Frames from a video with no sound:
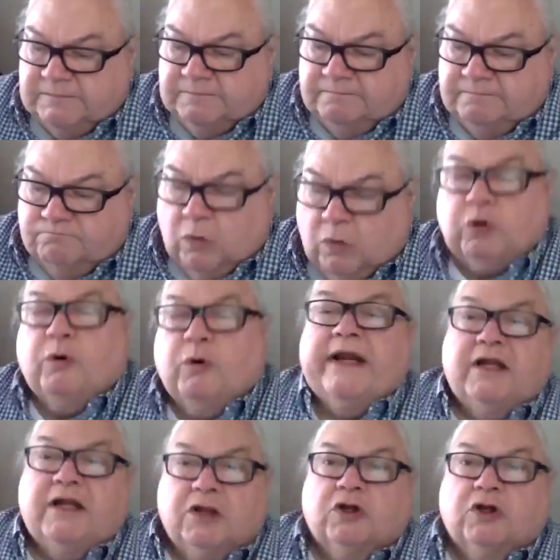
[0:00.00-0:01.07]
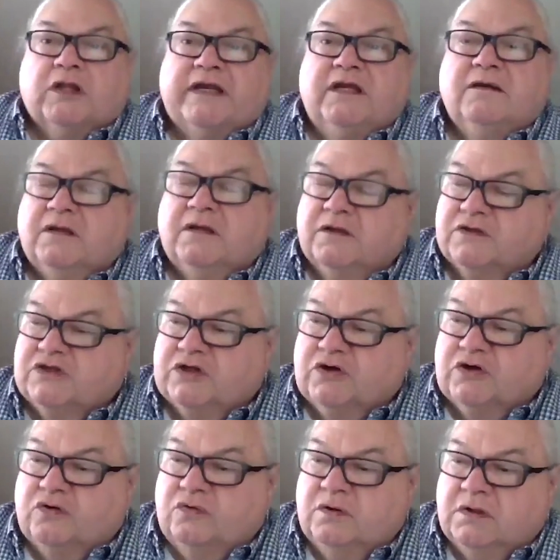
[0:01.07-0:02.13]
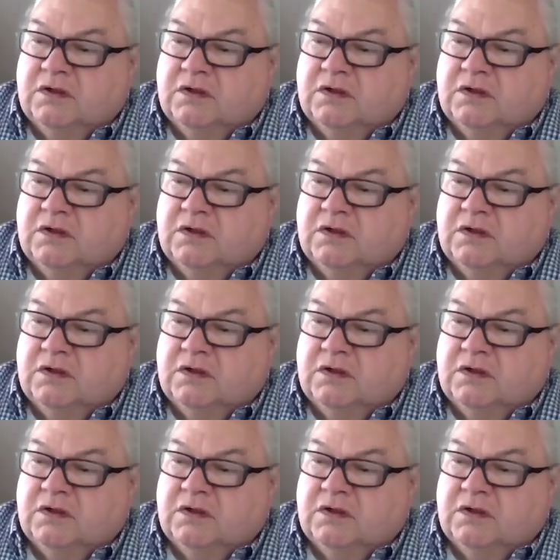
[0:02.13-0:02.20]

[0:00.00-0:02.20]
more regularly to